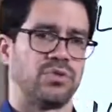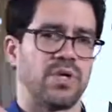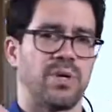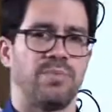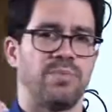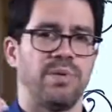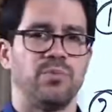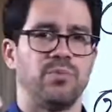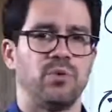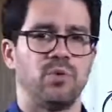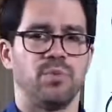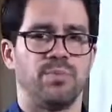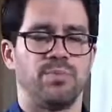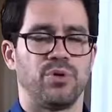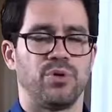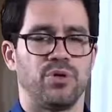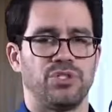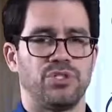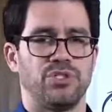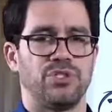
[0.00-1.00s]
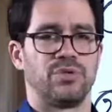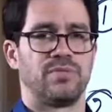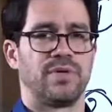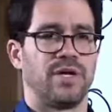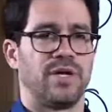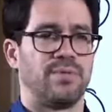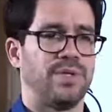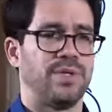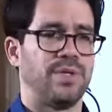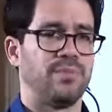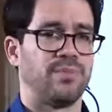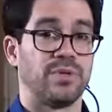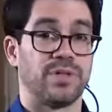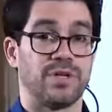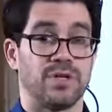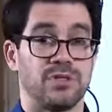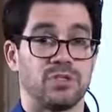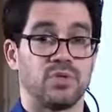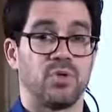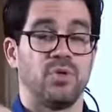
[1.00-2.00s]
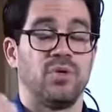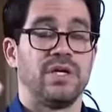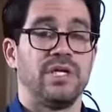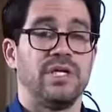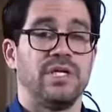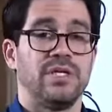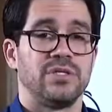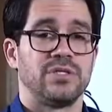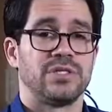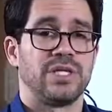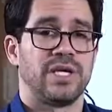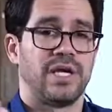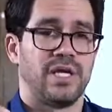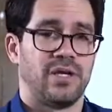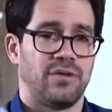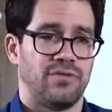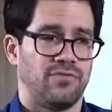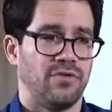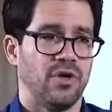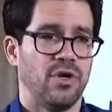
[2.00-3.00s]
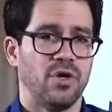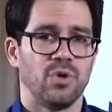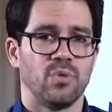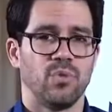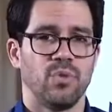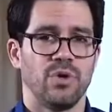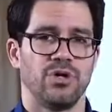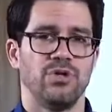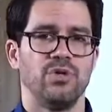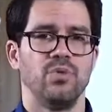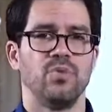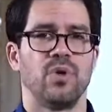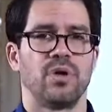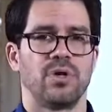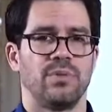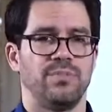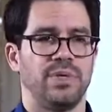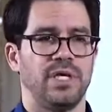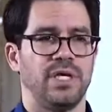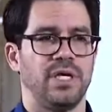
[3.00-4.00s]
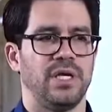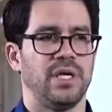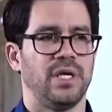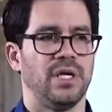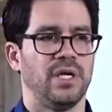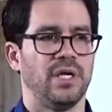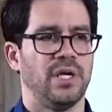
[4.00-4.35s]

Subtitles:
around people who push you, around people that are 20 years ahead of where you want to be.